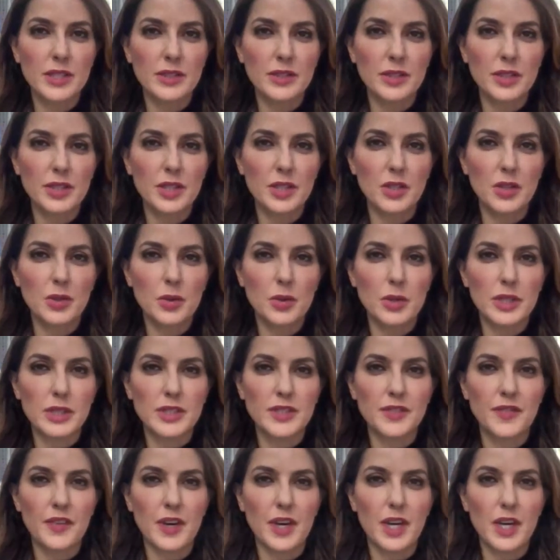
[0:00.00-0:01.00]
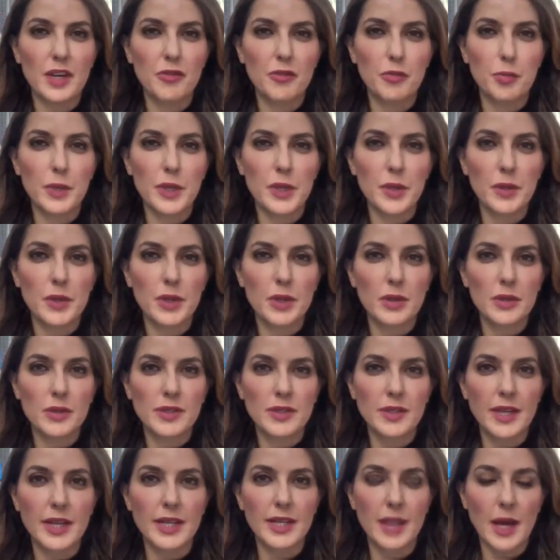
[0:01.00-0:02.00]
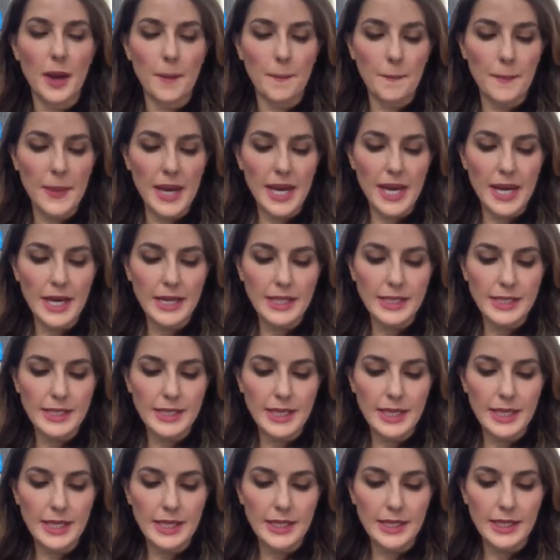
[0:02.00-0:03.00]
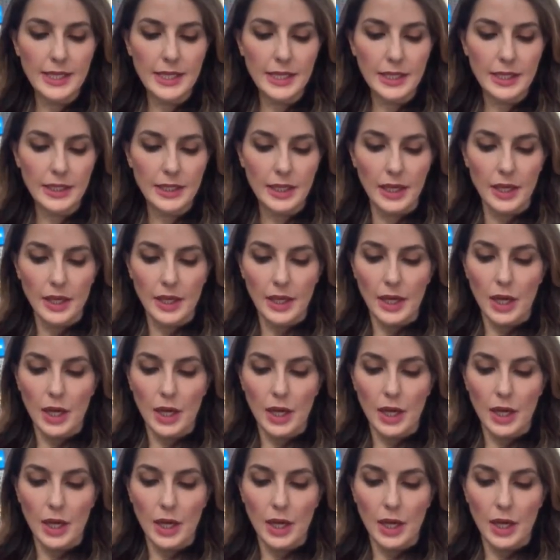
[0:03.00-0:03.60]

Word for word: into New York's five bureaus, like mandating